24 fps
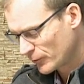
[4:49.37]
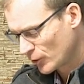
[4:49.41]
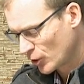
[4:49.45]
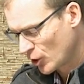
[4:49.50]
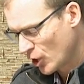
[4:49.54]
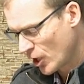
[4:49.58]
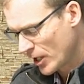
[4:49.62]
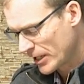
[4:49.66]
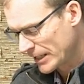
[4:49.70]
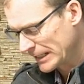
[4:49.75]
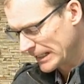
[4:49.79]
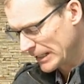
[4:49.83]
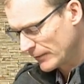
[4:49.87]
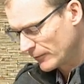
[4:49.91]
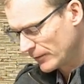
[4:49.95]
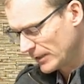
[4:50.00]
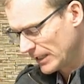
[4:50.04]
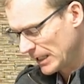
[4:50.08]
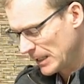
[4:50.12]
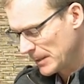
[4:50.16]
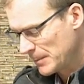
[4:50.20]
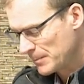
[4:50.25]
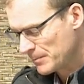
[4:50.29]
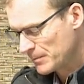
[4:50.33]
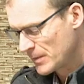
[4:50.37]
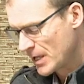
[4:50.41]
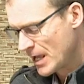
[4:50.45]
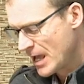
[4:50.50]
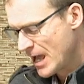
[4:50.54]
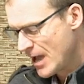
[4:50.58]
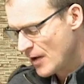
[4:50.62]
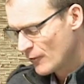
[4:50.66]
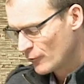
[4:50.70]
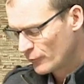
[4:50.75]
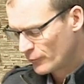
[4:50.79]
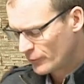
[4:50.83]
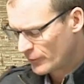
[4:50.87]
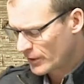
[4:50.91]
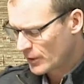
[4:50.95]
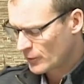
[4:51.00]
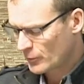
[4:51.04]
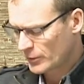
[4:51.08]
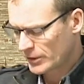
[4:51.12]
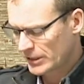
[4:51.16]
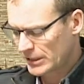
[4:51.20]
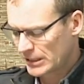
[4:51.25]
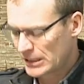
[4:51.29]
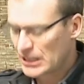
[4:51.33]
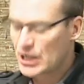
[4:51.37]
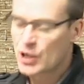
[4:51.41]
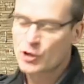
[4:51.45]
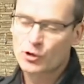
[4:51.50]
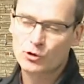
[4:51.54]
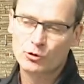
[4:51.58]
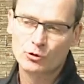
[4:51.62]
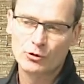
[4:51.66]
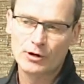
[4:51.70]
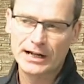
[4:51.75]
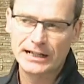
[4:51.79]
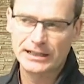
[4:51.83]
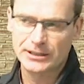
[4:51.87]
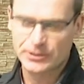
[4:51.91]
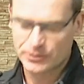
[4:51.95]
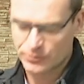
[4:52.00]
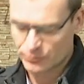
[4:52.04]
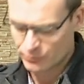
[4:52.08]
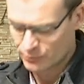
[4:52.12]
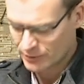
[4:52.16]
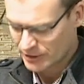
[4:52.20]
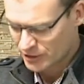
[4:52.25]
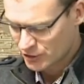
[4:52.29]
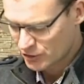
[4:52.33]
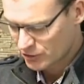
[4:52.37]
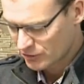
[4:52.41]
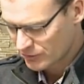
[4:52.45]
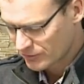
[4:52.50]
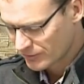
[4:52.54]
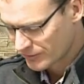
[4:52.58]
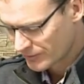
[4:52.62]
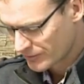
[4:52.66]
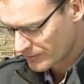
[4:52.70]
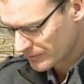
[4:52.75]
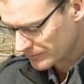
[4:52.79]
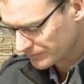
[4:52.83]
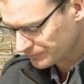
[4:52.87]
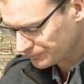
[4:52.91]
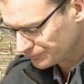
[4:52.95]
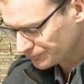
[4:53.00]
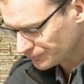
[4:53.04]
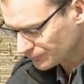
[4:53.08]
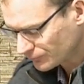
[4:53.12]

for God had given him very great riches.